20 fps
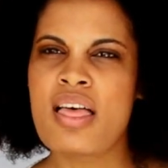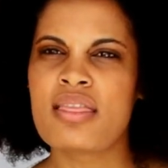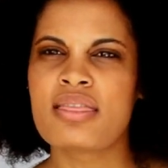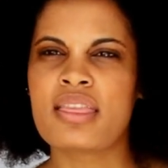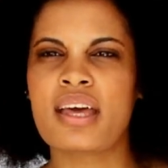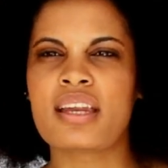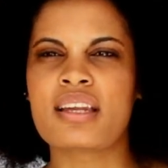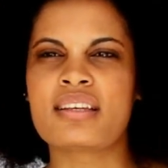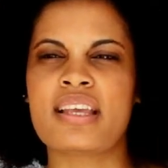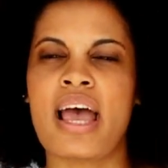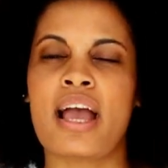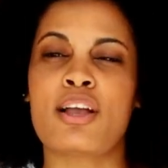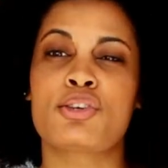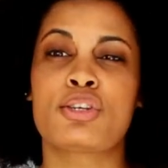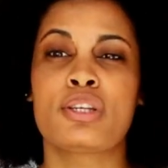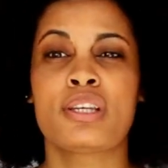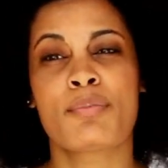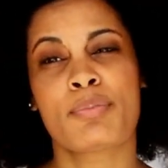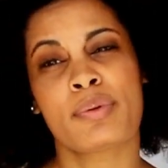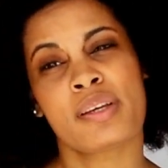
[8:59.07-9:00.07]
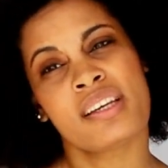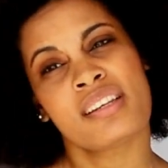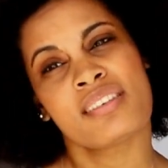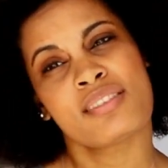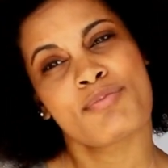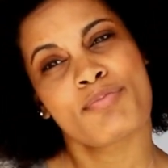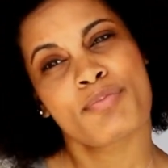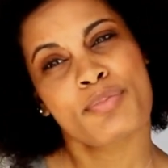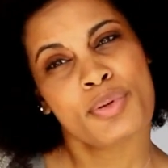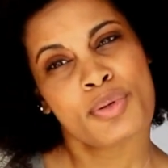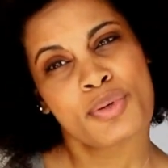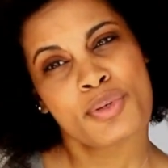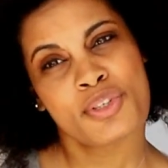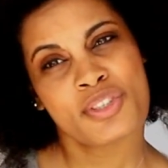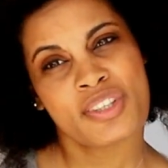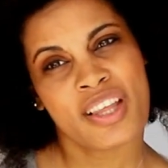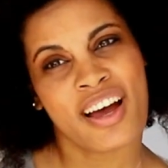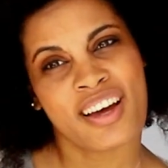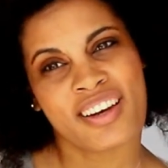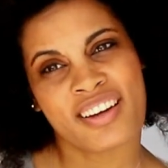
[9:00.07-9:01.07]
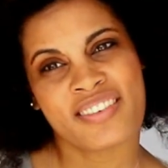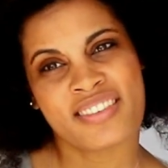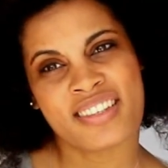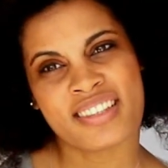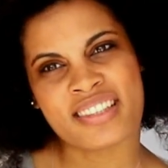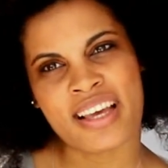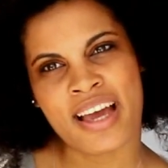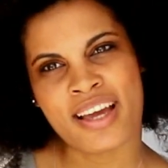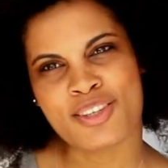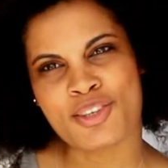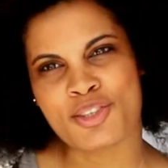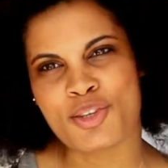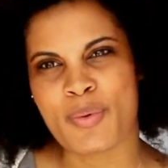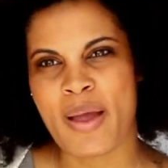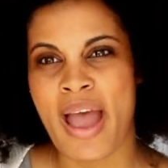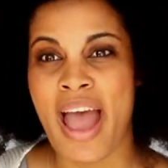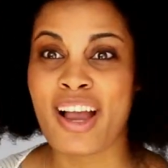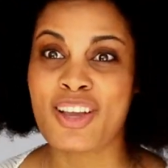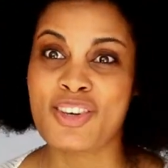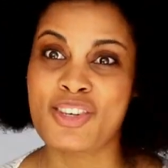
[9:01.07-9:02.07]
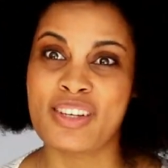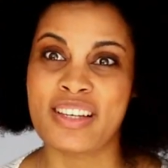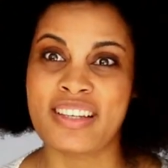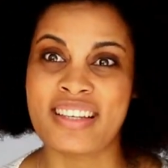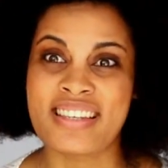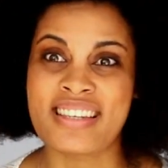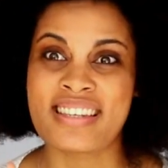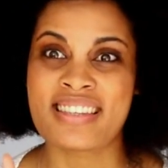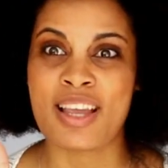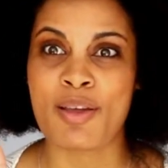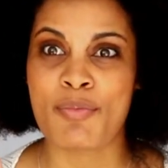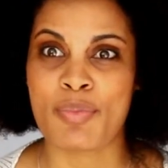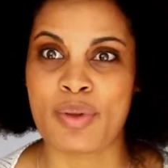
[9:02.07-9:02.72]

that is actually being pushed out of society to actually step